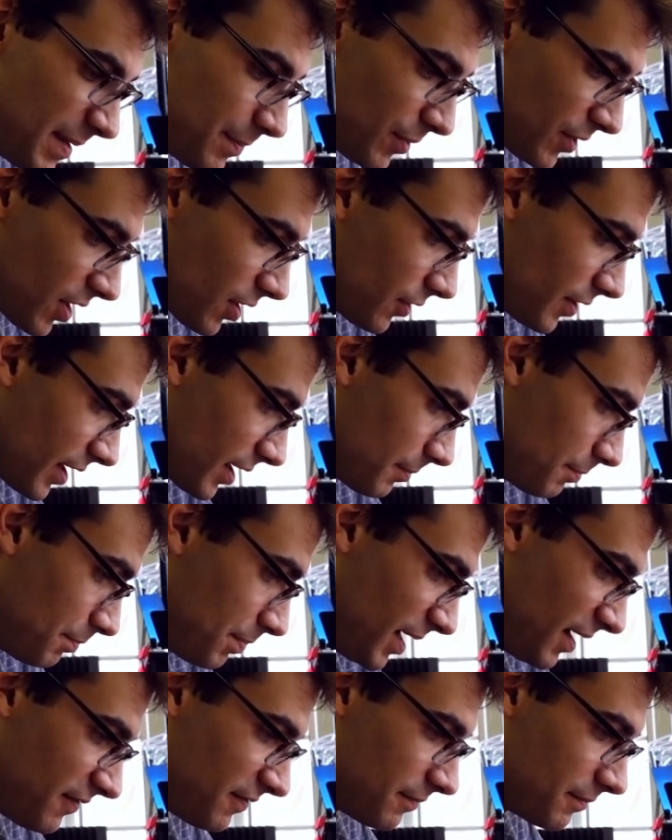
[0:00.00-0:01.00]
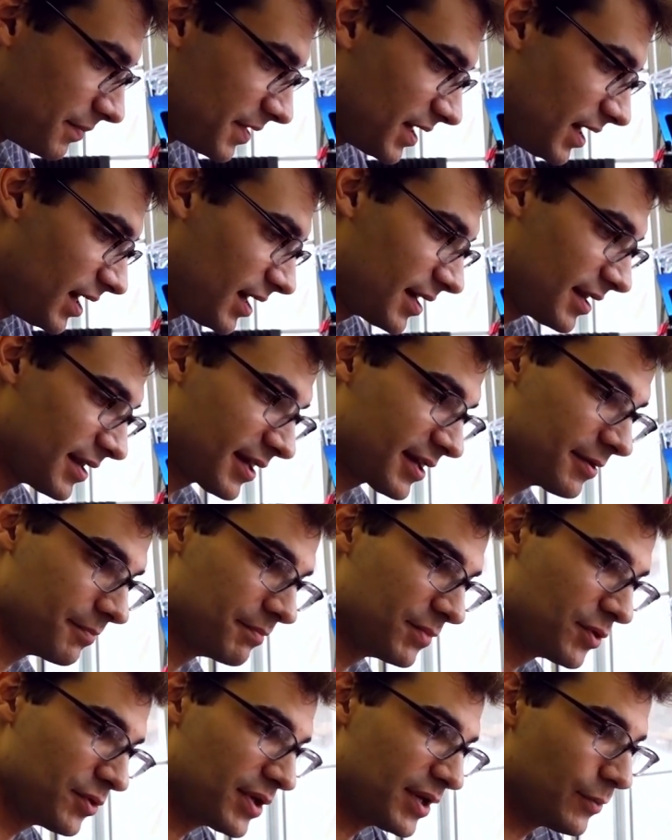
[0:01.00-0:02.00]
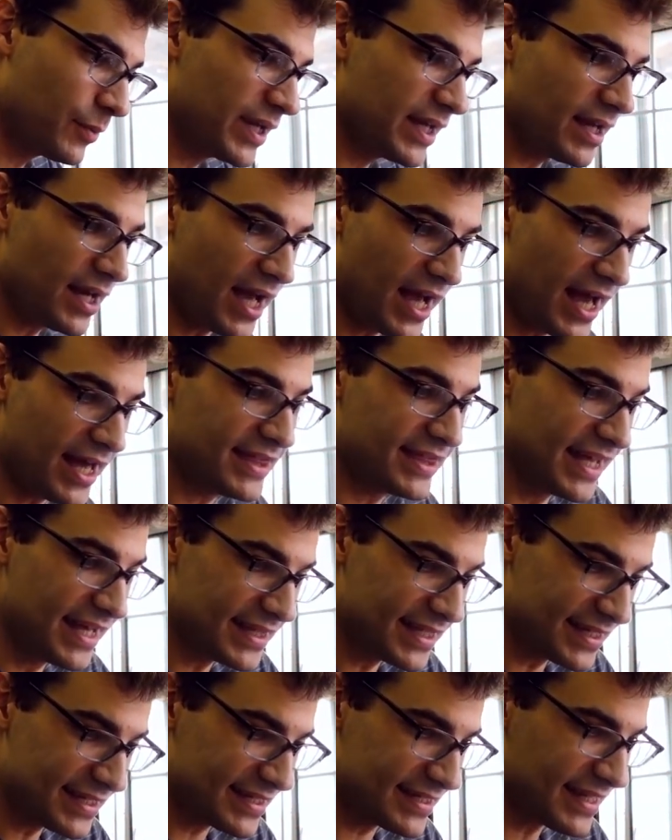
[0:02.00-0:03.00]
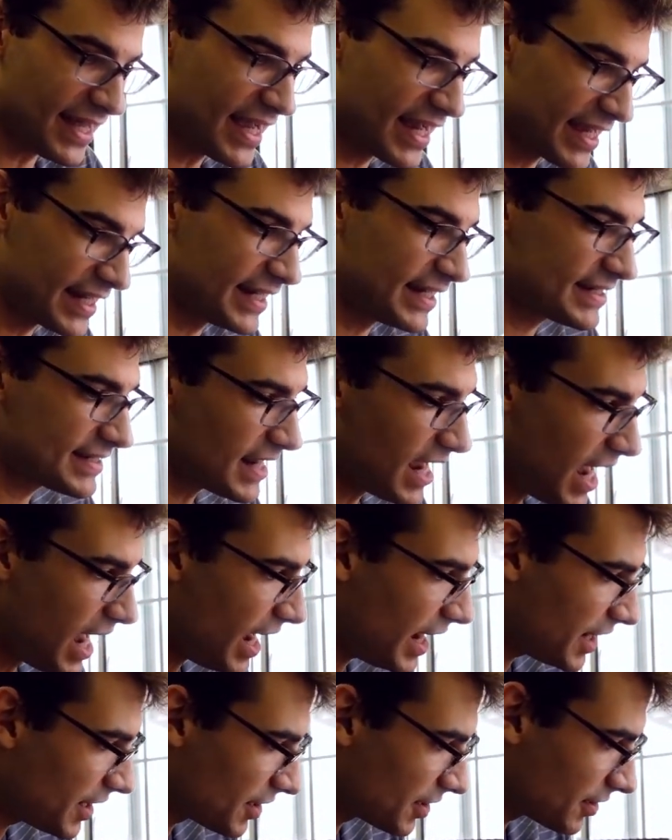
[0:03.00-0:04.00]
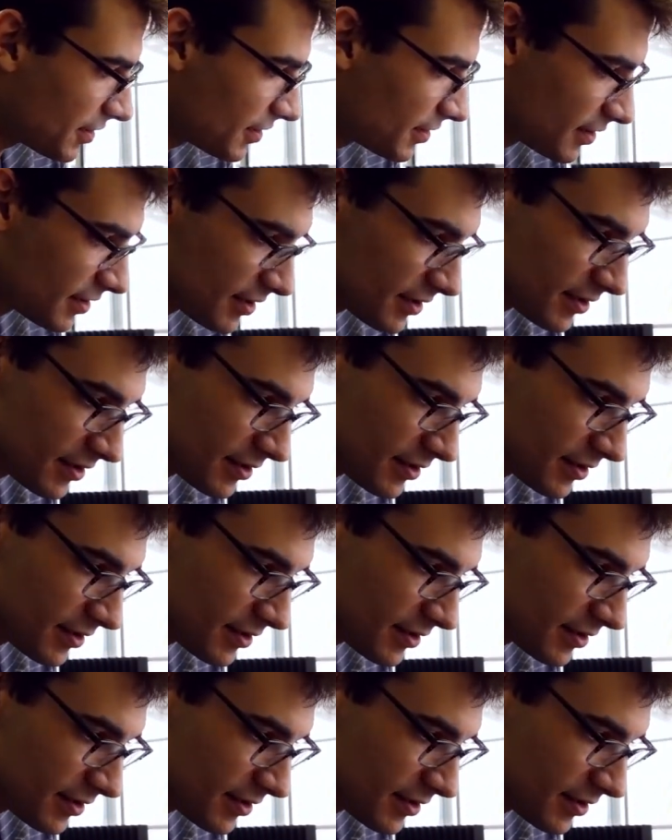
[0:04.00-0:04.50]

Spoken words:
people going above and beyond in the community, I think this is like an entire